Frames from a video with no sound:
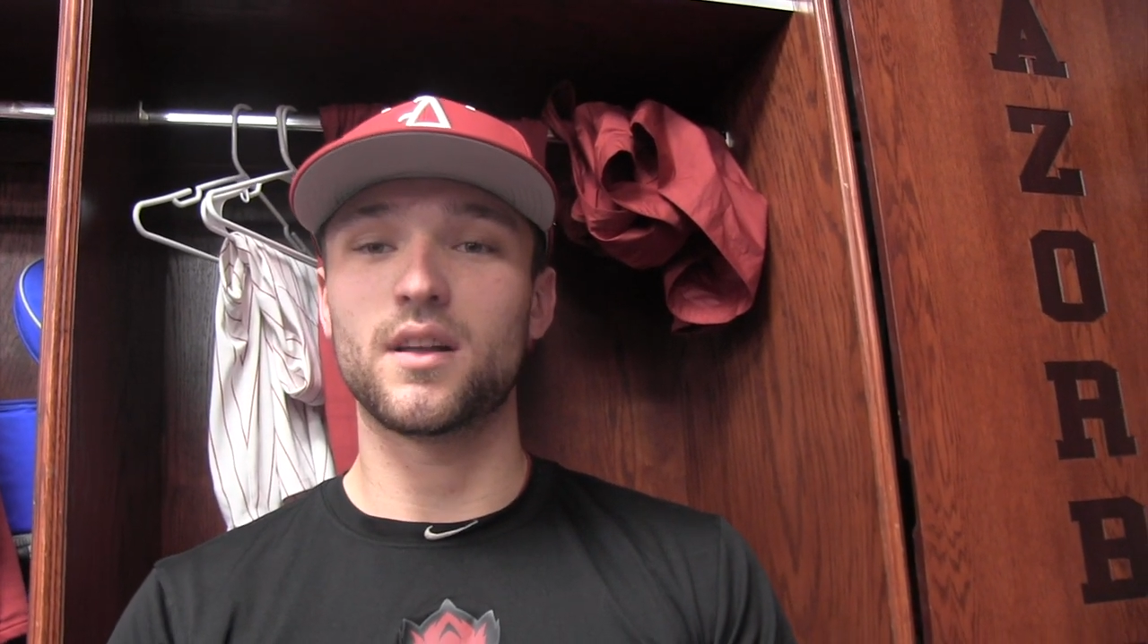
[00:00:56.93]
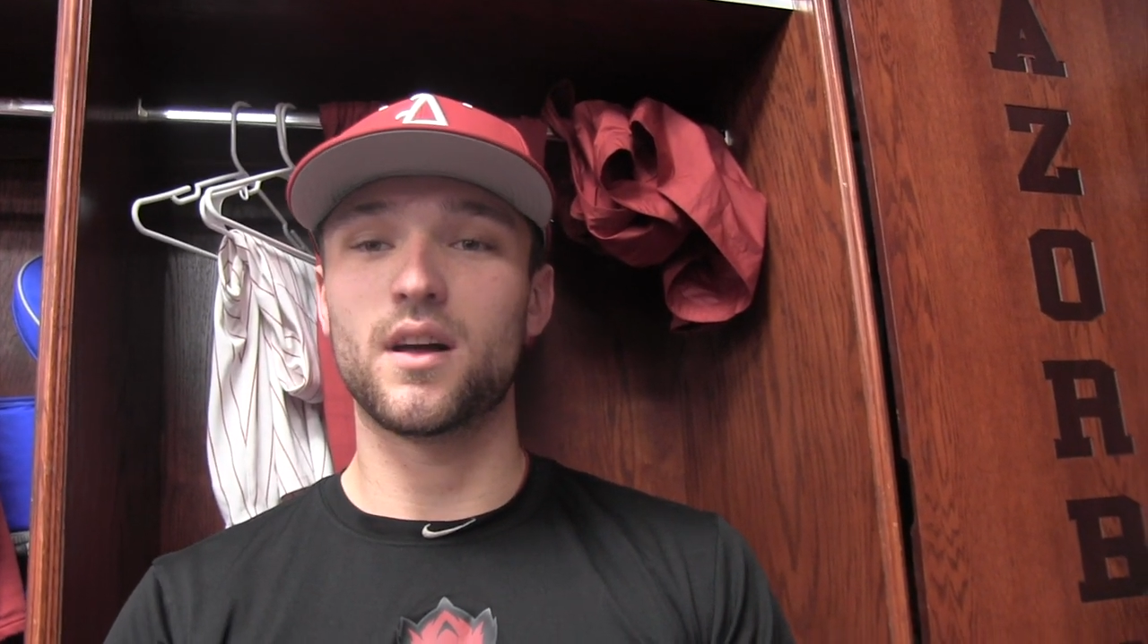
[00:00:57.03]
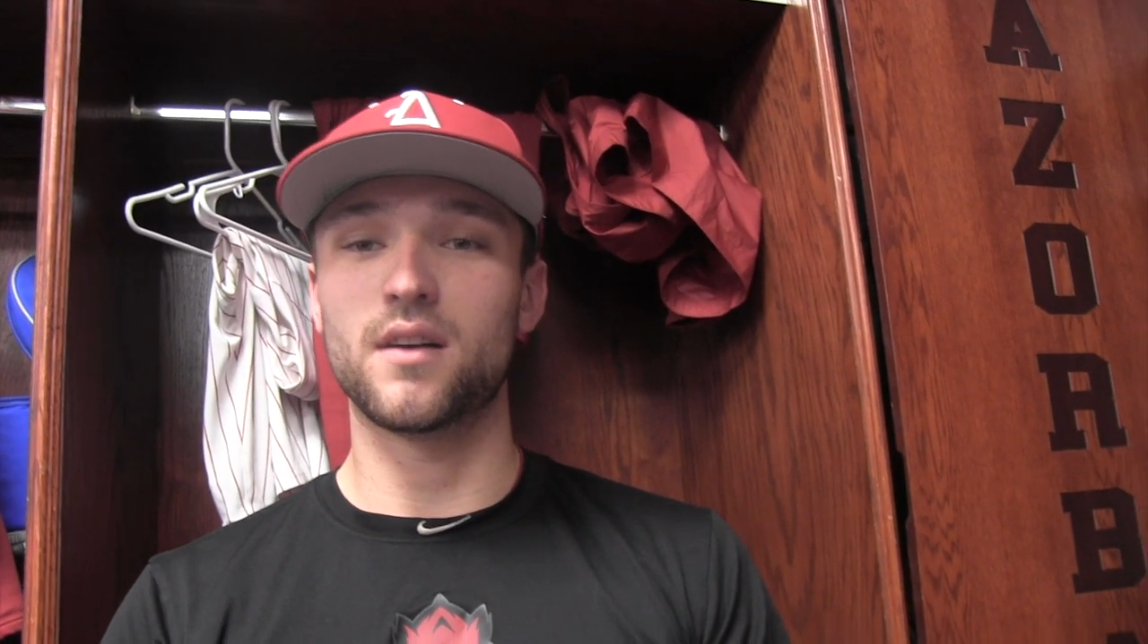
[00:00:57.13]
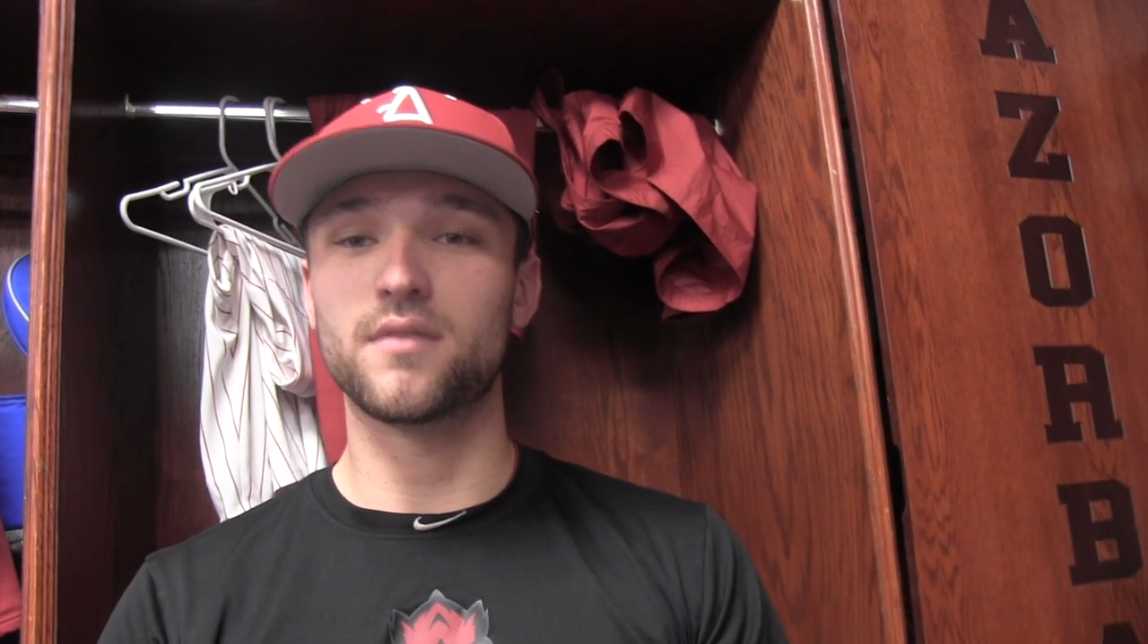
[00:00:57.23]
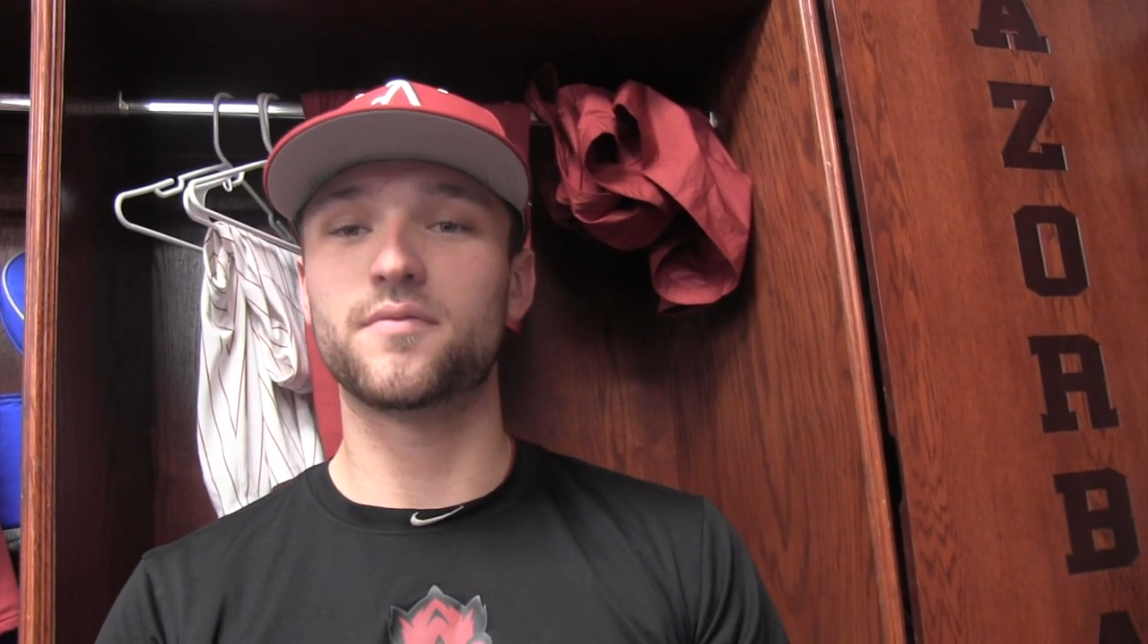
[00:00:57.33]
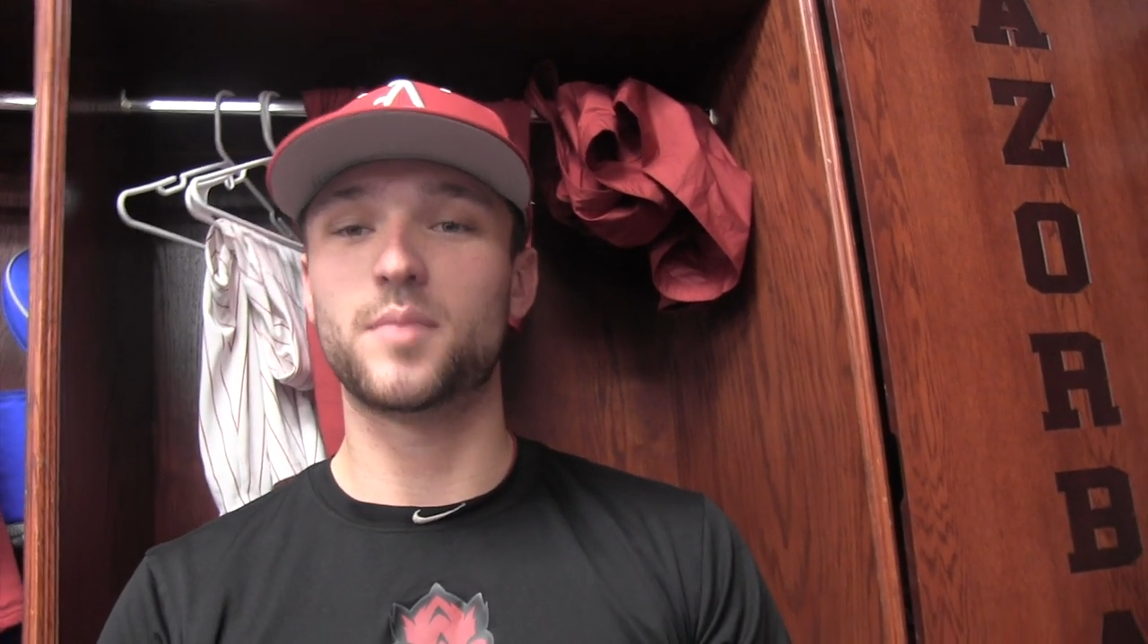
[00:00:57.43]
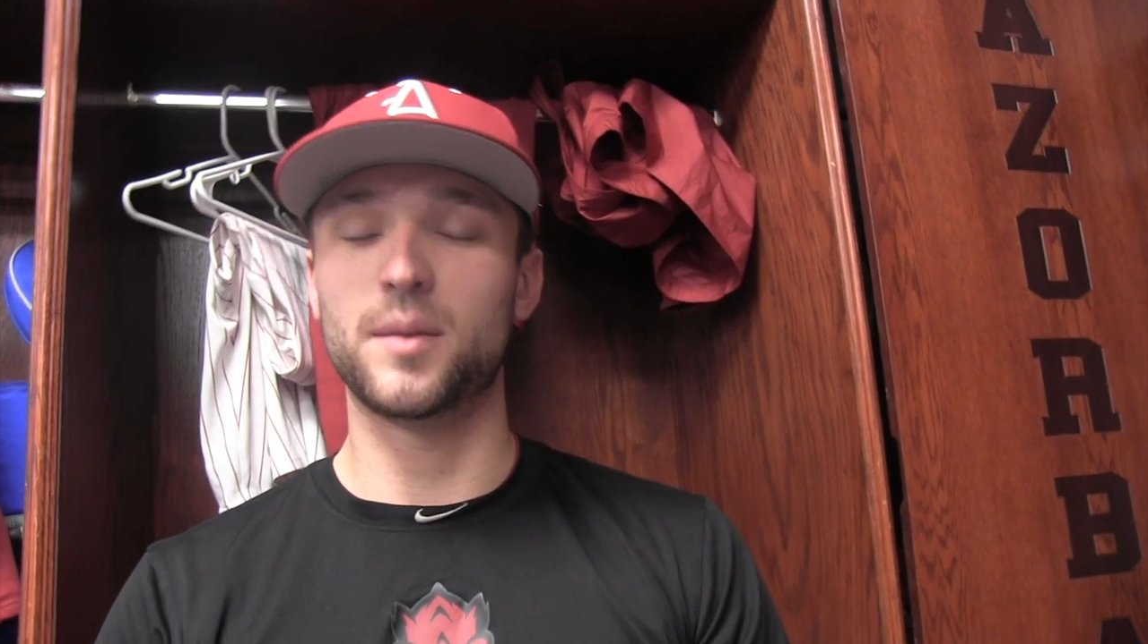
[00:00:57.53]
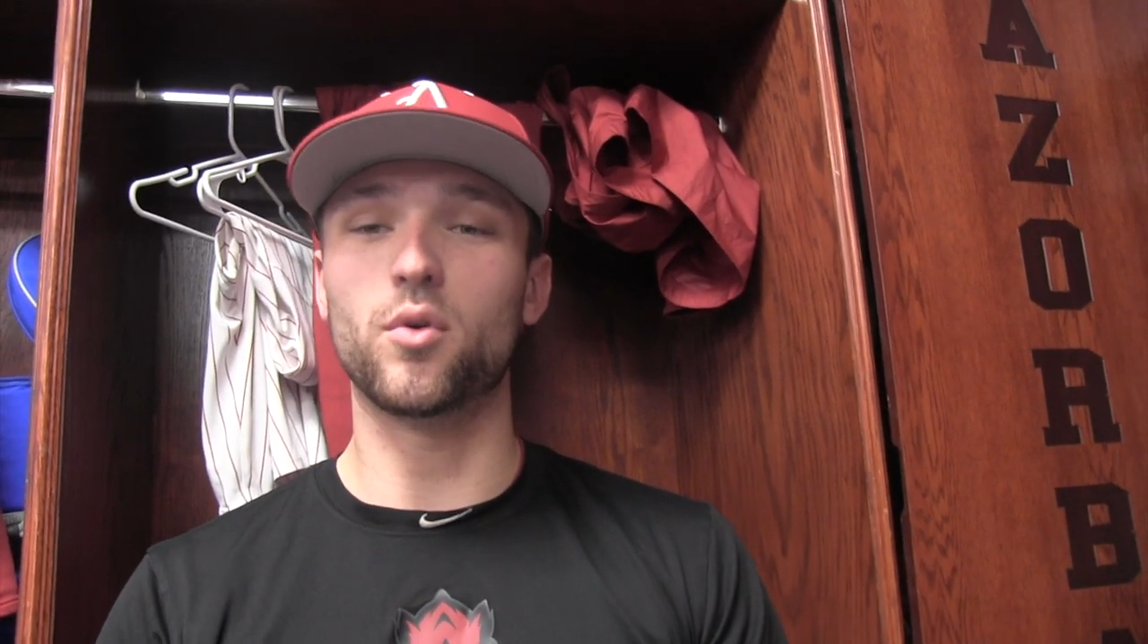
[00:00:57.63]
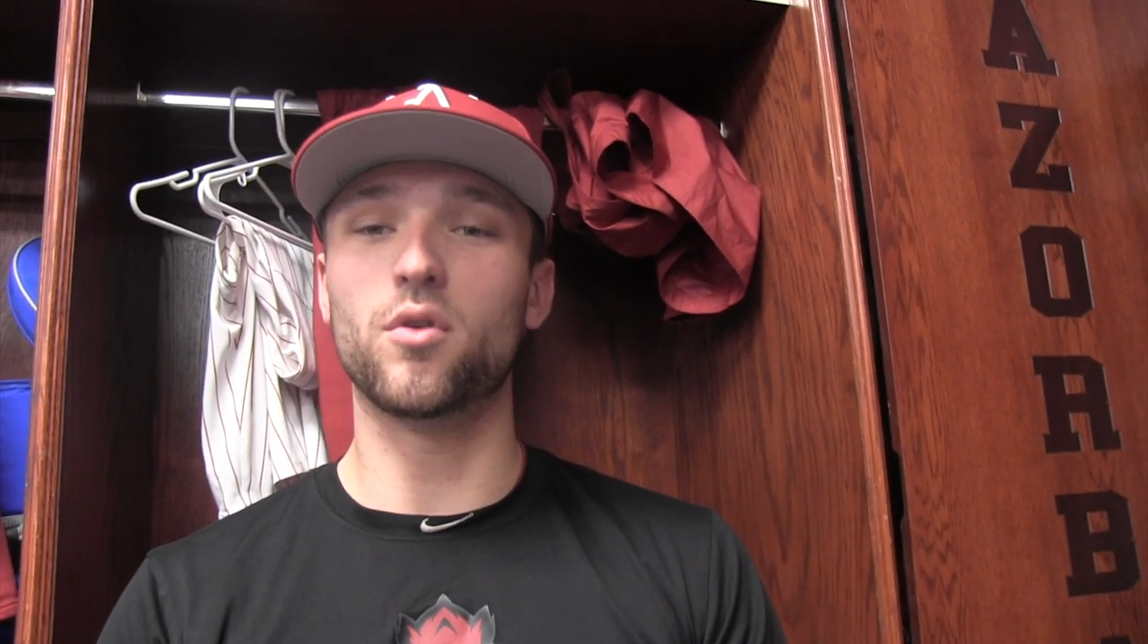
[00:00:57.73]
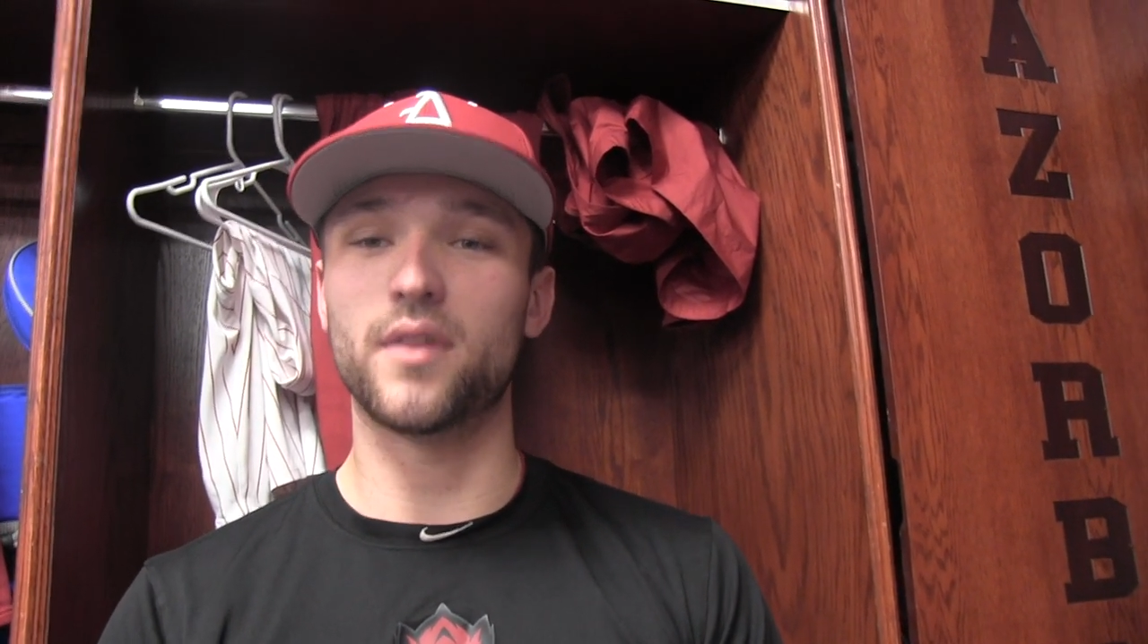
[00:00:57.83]
of
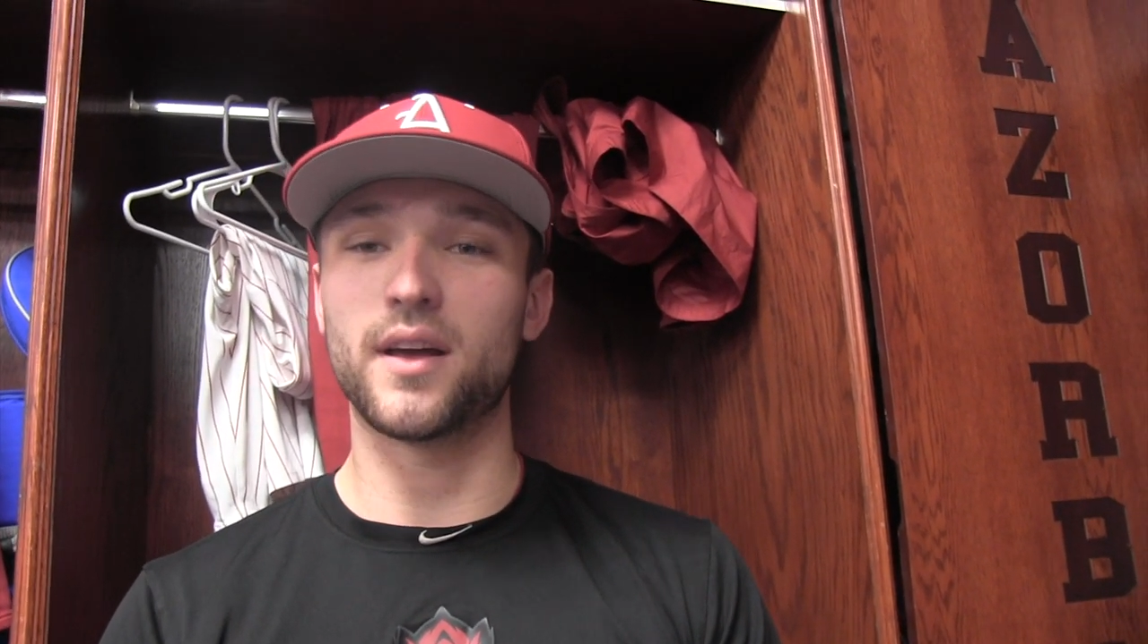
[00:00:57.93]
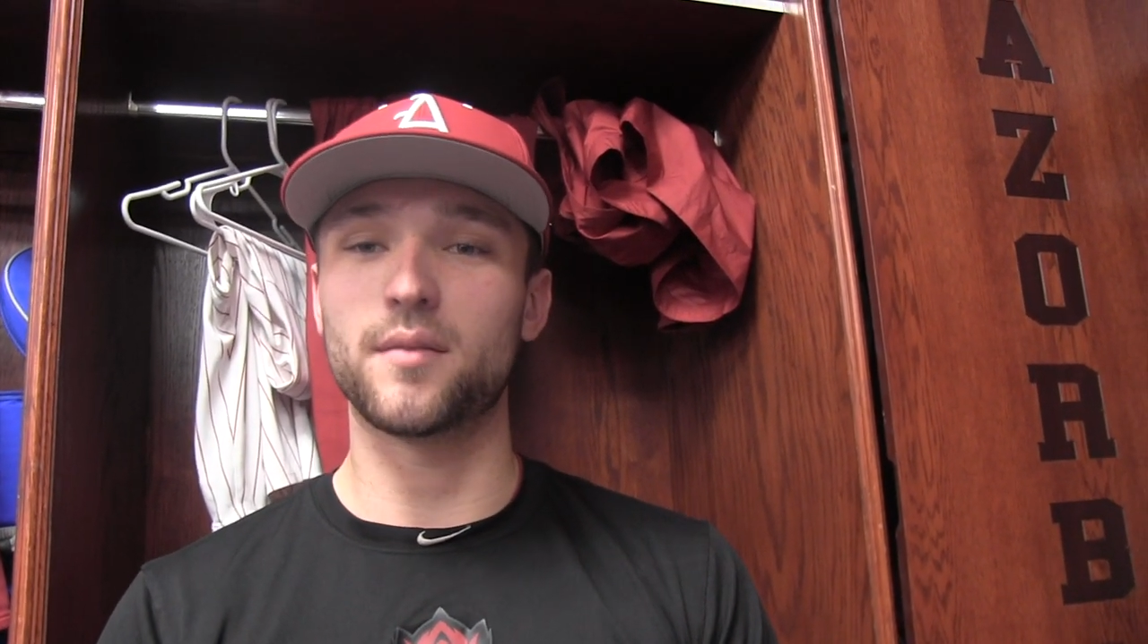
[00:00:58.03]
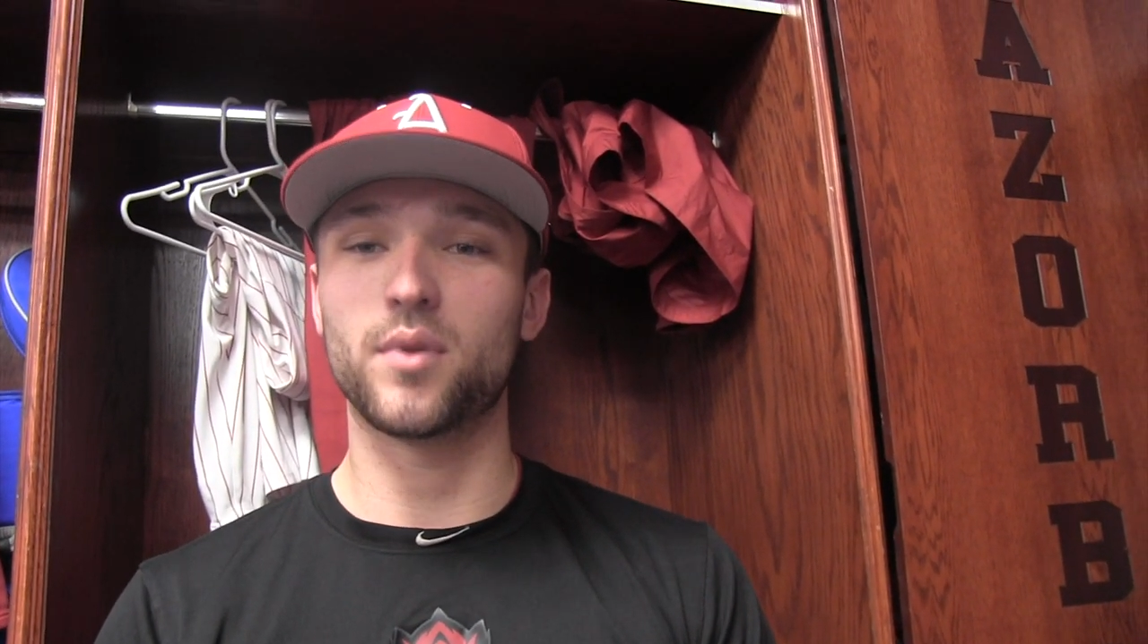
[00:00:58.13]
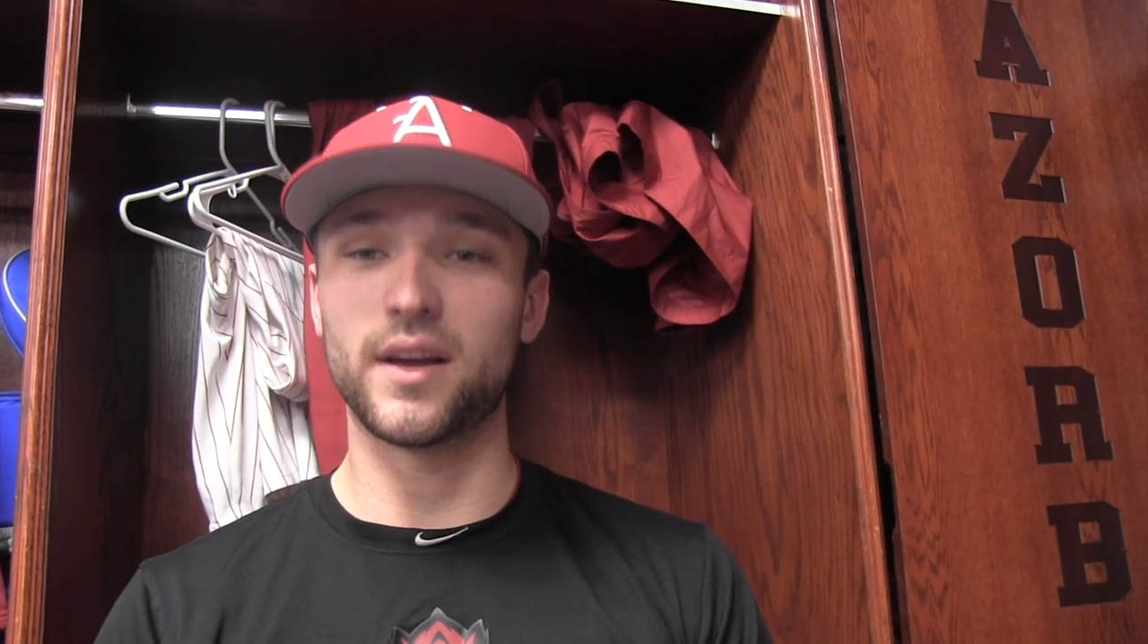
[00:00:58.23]
people that